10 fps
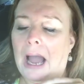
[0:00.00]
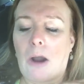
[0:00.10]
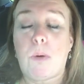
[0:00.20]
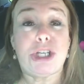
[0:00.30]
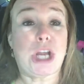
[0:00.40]

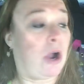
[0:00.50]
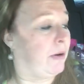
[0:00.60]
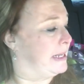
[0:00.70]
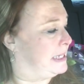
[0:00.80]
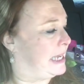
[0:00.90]
I wish y'all
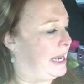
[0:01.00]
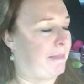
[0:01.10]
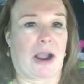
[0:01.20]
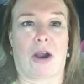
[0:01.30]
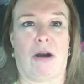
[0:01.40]
could see
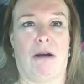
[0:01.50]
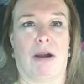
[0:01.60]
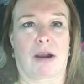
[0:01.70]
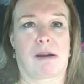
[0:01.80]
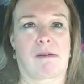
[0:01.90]
my
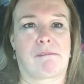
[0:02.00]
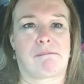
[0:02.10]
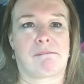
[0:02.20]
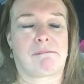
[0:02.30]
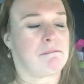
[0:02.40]
car.
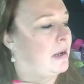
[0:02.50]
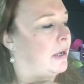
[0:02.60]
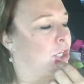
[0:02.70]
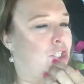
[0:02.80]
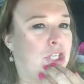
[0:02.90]

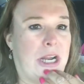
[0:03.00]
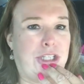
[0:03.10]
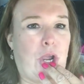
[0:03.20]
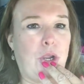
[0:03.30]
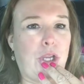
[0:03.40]
Should I
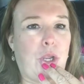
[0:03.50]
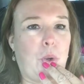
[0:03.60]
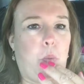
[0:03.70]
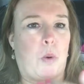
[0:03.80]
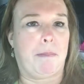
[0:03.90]
show
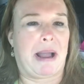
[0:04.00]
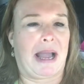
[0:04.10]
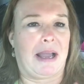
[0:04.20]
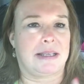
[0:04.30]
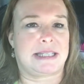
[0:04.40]
you what
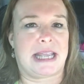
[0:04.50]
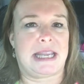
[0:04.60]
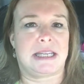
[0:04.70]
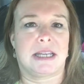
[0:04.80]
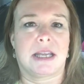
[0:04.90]
my
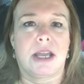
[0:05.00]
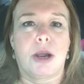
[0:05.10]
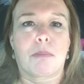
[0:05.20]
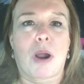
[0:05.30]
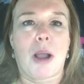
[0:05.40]
seat?
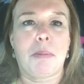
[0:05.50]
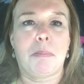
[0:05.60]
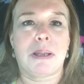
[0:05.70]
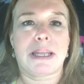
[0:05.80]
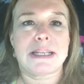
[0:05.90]

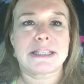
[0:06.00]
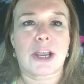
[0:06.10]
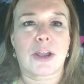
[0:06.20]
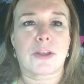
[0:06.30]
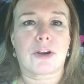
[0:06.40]
Probably
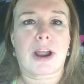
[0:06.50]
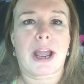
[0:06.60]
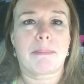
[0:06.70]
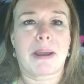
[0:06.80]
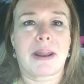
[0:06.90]
scare the
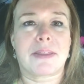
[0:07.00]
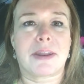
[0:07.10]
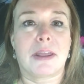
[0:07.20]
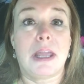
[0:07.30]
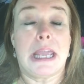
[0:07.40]
crap out of
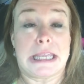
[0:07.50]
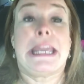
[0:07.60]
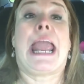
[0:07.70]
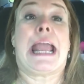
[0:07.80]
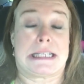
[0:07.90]
it.
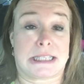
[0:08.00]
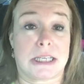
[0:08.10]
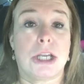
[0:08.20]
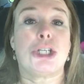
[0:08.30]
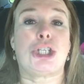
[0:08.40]

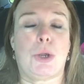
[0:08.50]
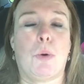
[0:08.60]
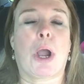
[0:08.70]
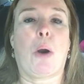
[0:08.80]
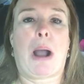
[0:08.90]
Yes, she
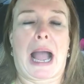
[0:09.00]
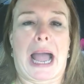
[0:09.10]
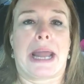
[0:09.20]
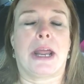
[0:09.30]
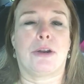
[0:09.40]
will go
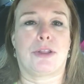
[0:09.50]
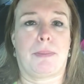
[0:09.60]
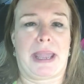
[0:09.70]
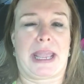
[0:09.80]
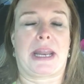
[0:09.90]
hide under the
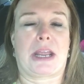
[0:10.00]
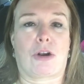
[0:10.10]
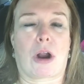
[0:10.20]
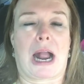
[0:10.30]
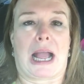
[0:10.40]
bed and
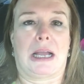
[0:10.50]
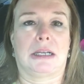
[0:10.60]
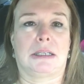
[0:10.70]
cry.